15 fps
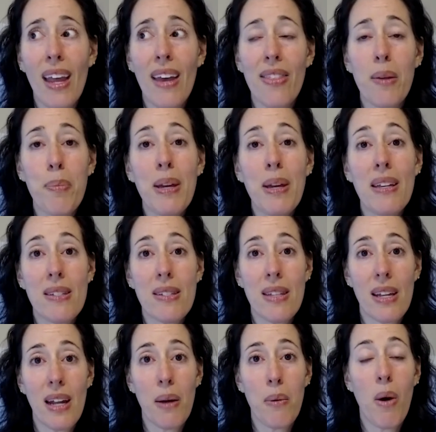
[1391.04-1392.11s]
and the peace
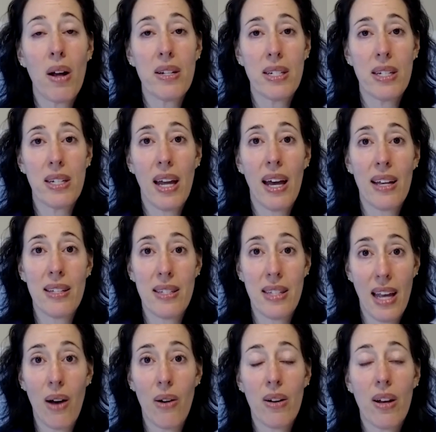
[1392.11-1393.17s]
that I wanted as
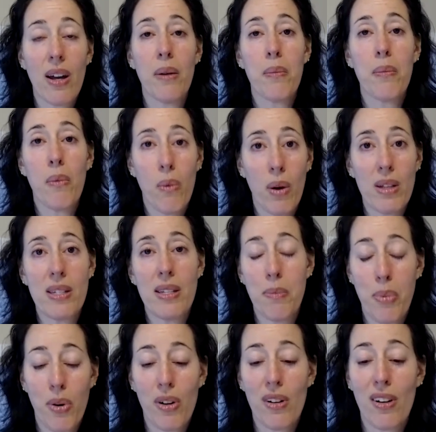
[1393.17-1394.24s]
the outcome was
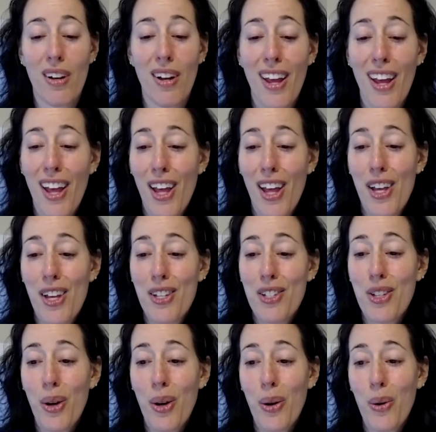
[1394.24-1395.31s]
important.
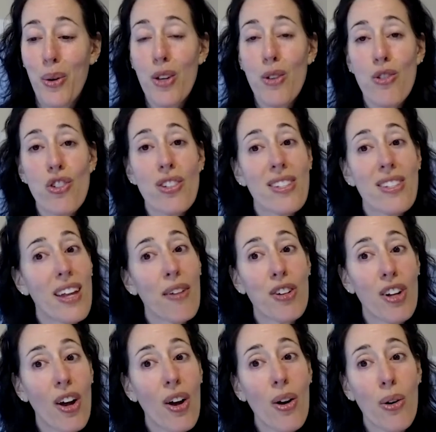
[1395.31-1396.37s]
So you just never
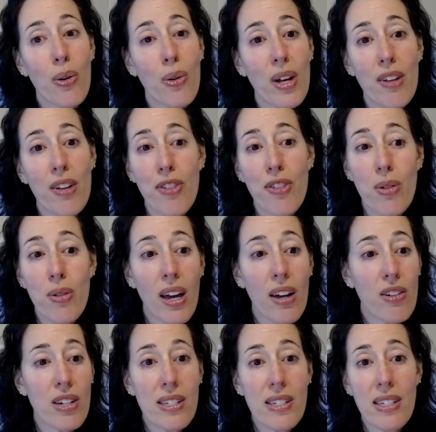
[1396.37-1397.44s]
know. If you get
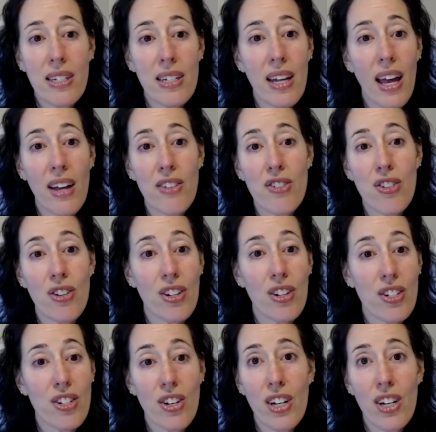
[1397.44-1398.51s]
Kristen as your
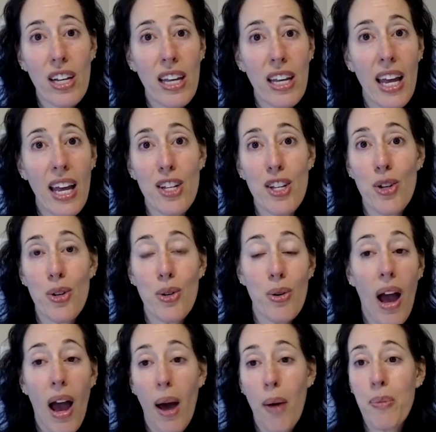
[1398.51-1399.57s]
attorney and
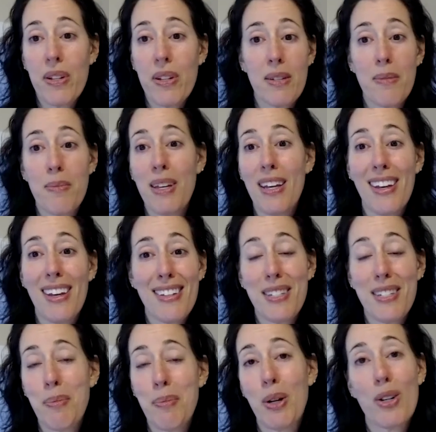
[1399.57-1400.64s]
you happen to be
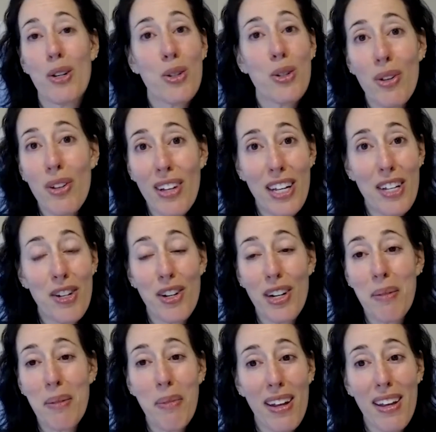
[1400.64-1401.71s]
spiritual and you're
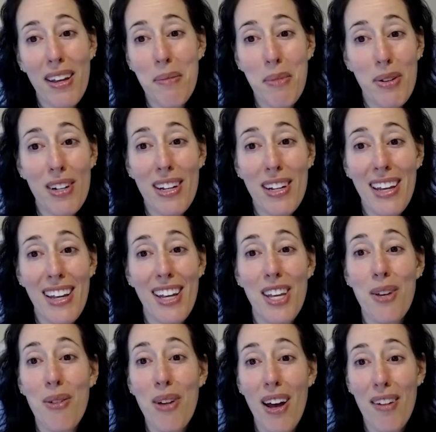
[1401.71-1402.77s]
in my community,
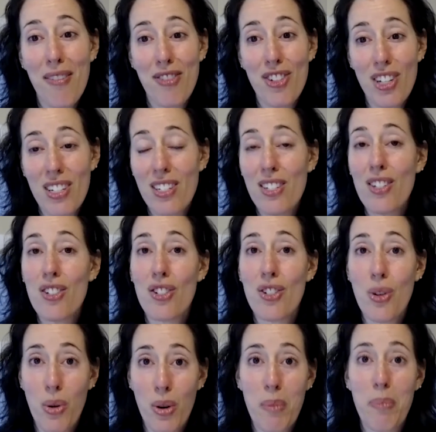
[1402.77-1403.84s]
you have just
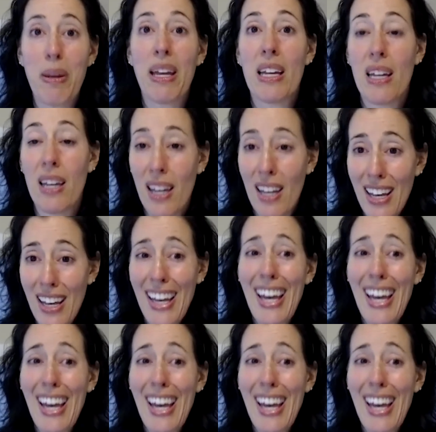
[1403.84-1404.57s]
scored big.